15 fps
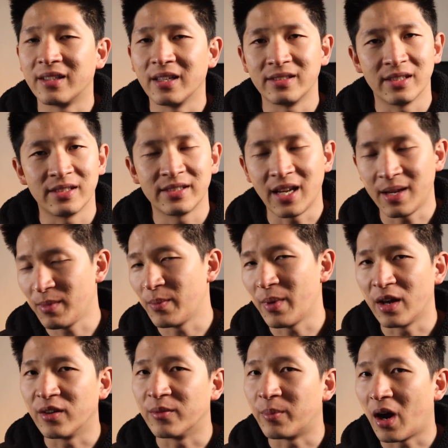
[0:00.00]
There's the same
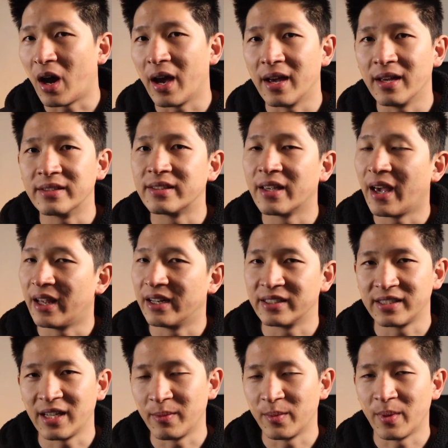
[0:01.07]
amount of buyers and the
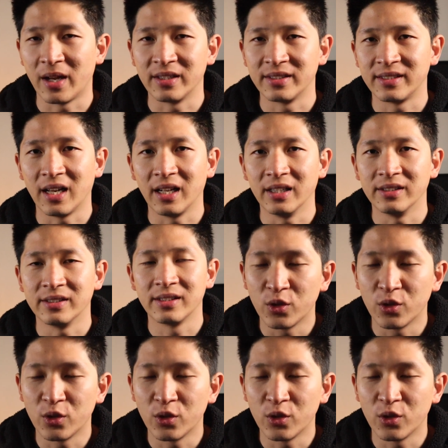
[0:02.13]
same amount of sellers.